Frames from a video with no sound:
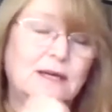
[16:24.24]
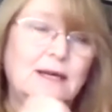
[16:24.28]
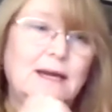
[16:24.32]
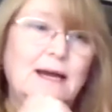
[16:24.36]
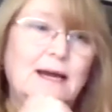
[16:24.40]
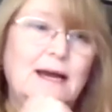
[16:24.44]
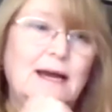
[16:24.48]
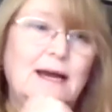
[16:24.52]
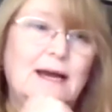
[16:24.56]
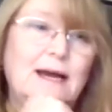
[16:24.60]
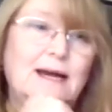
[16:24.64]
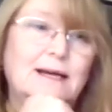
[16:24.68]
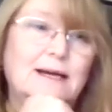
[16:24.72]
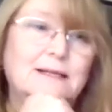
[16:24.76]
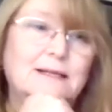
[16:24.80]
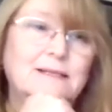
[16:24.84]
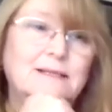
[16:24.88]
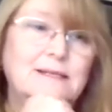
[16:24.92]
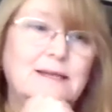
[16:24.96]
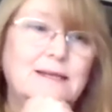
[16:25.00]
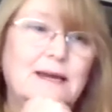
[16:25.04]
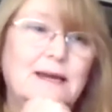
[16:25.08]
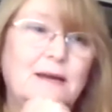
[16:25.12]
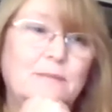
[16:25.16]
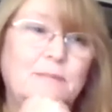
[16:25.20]
And
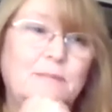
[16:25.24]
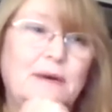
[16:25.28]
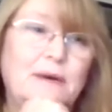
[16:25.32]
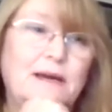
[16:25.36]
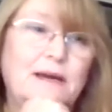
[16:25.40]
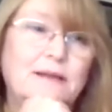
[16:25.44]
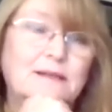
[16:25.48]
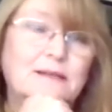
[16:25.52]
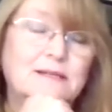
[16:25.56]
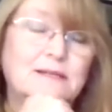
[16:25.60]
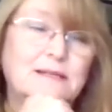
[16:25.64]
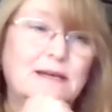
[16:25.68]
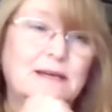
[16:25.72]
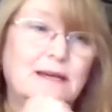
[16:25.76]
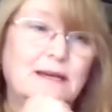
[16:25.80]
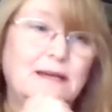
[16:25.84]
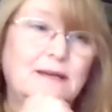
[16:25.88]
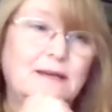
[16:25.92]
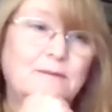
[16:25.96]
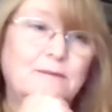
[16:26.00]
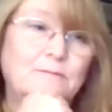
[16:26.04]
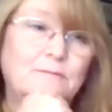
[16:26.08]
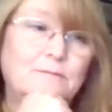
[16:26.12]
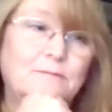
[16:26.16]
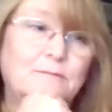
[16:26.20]
yet by the
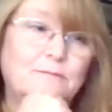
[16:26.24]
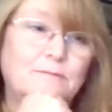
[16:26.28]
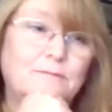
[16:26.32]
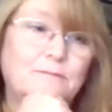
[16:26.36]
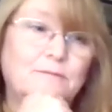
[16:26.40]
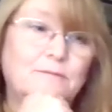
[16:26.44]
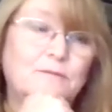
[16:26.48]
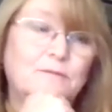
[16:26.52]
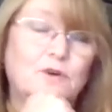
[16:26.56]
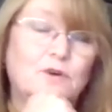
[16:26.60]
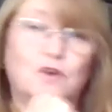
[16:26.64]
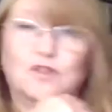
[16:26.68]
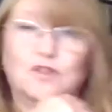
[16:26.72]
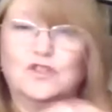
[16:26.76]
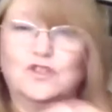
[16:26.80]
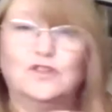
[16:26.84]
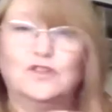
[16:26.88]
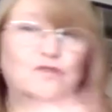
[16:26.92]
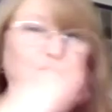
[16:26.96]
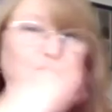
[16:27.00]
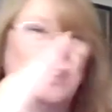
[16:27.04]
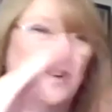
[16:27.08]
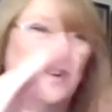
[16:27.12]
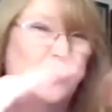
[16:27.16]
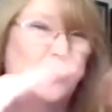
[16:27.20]
time our
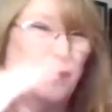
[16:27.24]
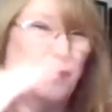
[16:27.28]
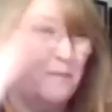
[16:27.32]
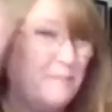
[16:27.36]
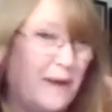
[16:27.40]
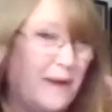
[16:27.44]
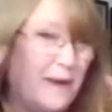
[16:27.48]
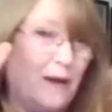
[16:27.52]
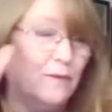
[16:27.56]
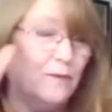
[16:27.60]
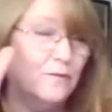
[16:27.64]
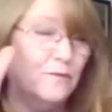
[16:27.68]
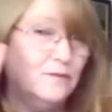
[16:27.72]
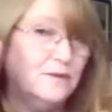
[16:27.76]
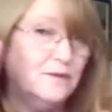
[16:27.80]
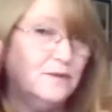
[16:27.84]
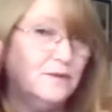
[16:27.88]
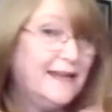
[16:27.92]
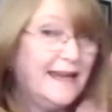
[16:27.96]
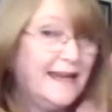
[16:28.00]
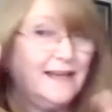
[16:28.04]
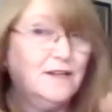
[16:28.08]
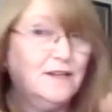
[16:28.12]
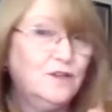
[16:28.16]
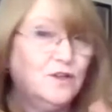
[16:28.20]
children are about
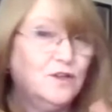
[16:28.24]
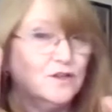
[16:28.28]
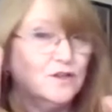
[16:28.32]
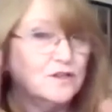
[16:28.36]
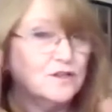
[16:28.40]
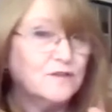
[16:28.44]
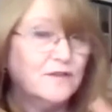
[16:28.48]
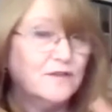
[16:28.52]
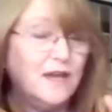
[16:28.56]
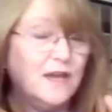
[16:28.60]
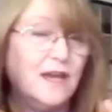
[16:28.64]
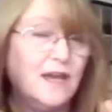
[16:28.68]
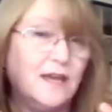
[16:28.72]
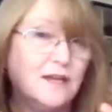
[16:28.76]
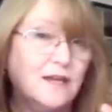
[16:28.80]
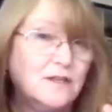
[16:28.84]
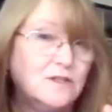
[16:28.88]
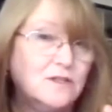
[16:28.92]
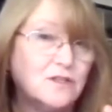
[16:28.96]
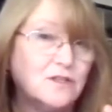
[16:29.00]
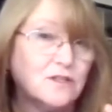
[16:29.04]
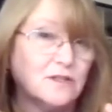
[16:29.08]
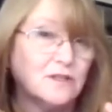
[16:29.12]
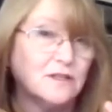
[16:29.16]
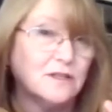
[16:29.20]
nine years of
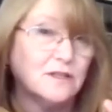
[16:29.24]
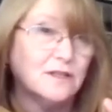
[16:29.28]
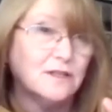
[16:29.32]
age,